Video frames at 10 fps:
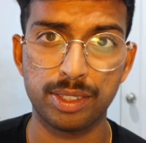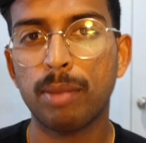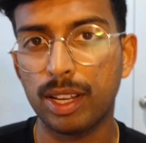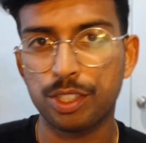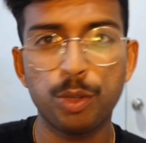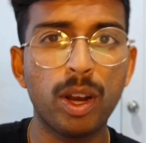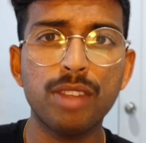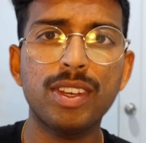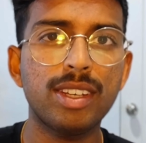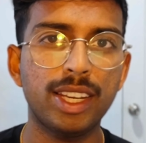Plus, you won't
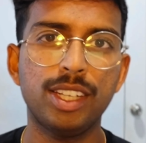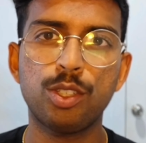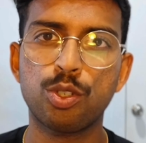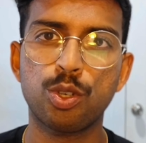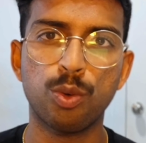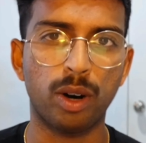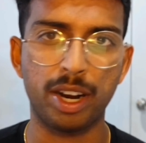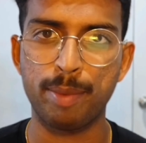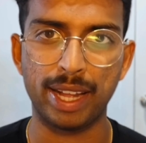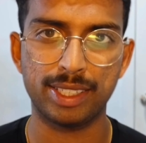even need to worry
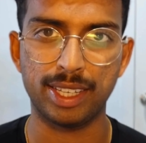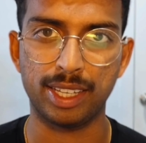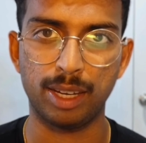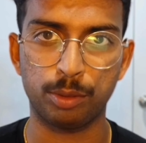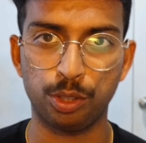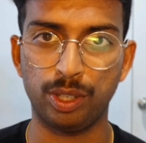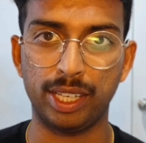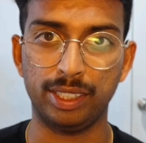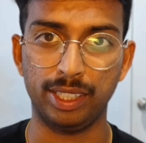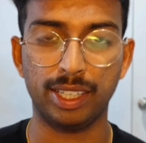about setting up Google
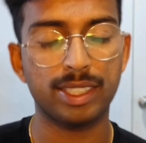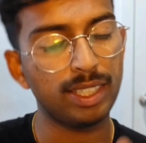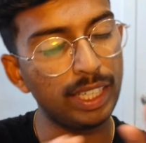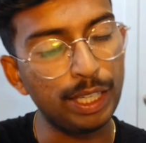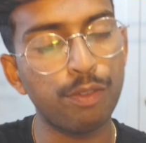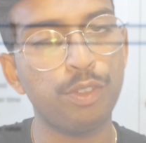Analytics if